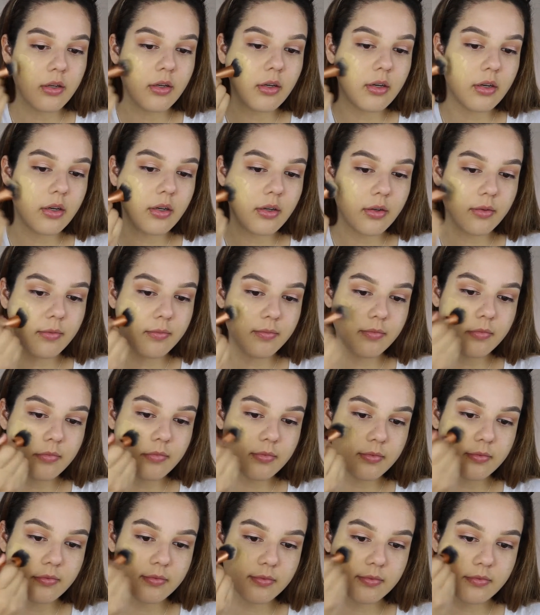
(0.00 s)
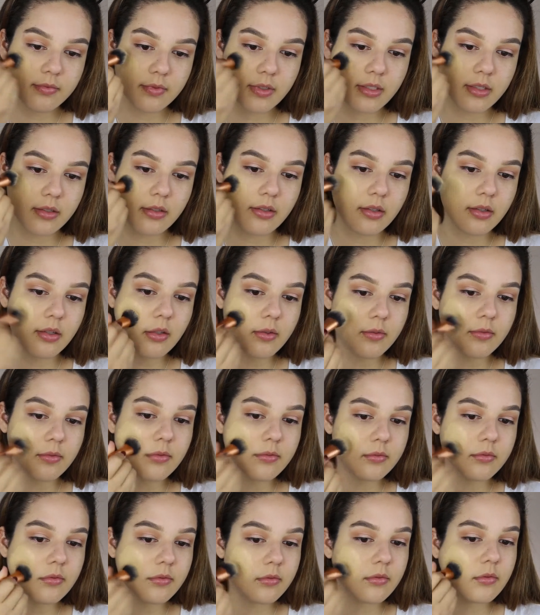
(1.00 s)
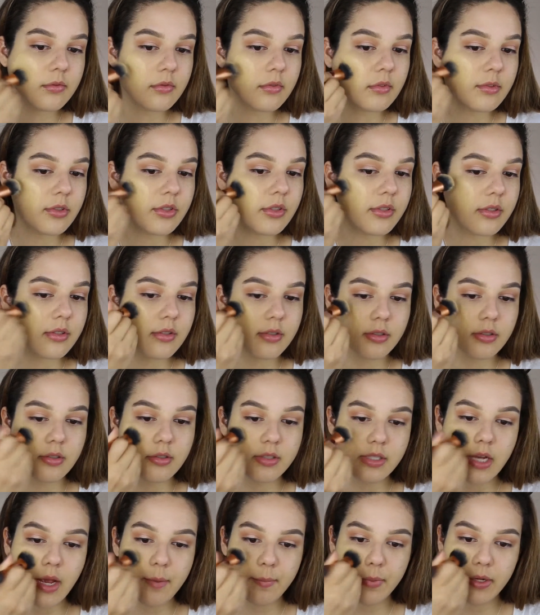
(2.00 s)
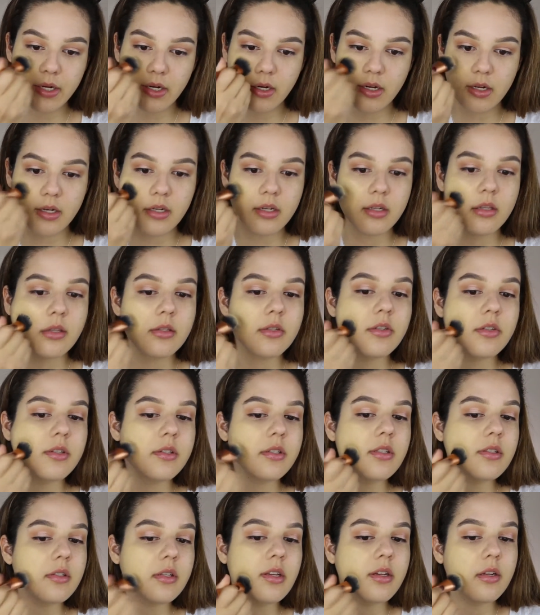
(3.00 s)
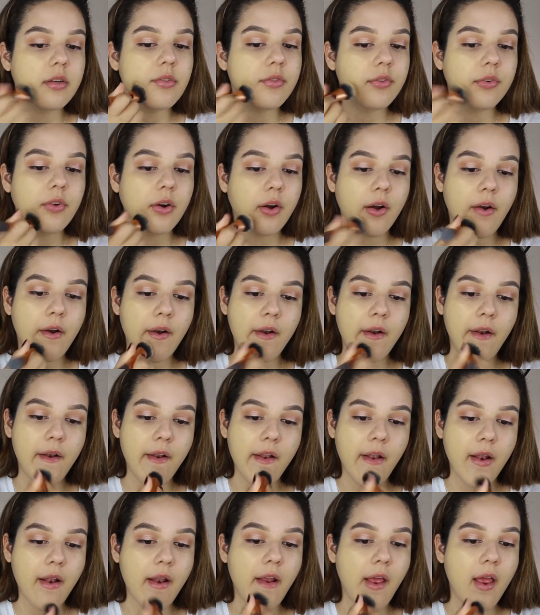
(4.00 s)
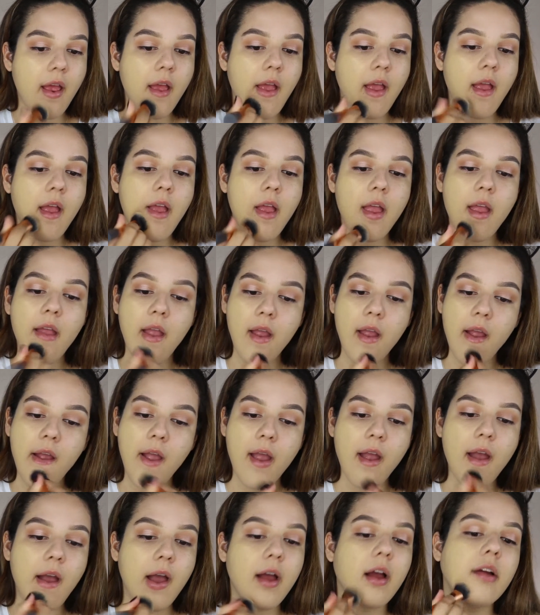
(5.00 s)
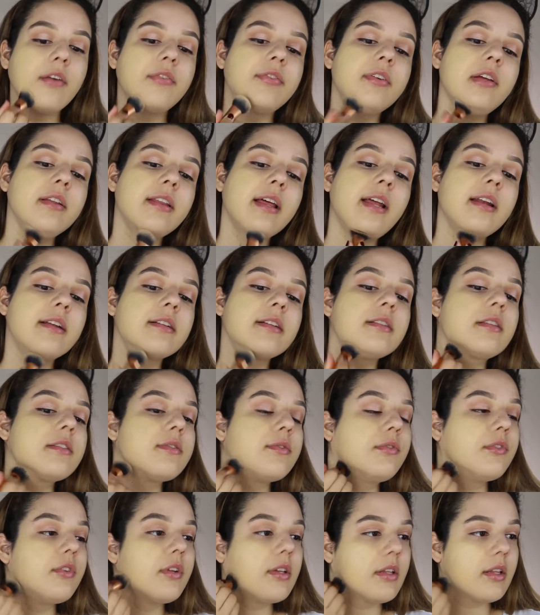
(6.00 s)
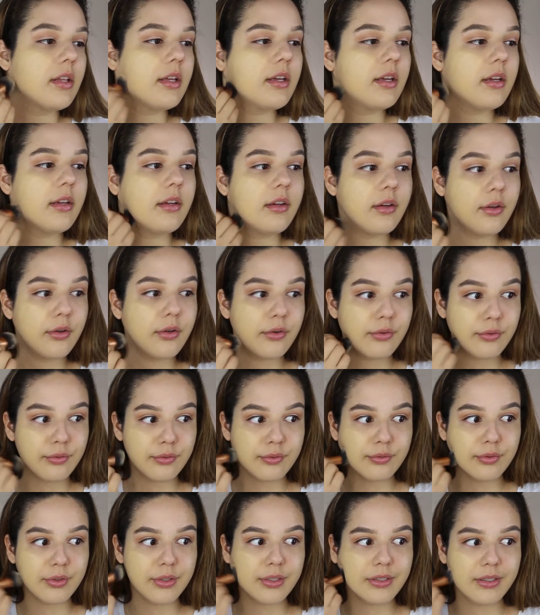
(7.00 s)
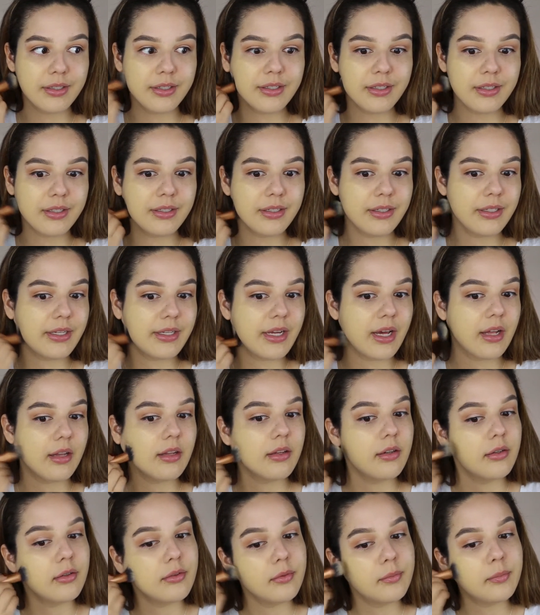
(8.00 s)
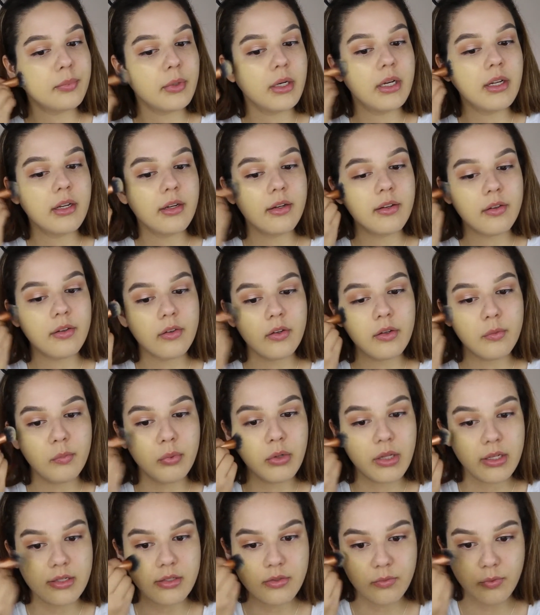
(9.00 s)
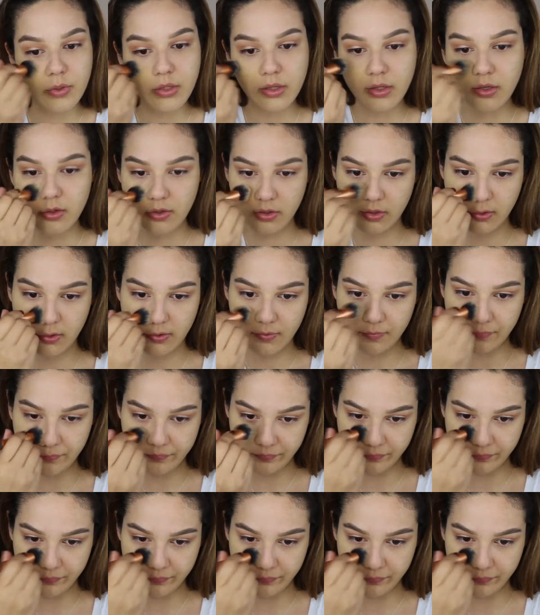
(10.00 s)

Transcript: Let's see. I'm just dabbing it into the skin first. I feel that it's really yellow, but it blends really good.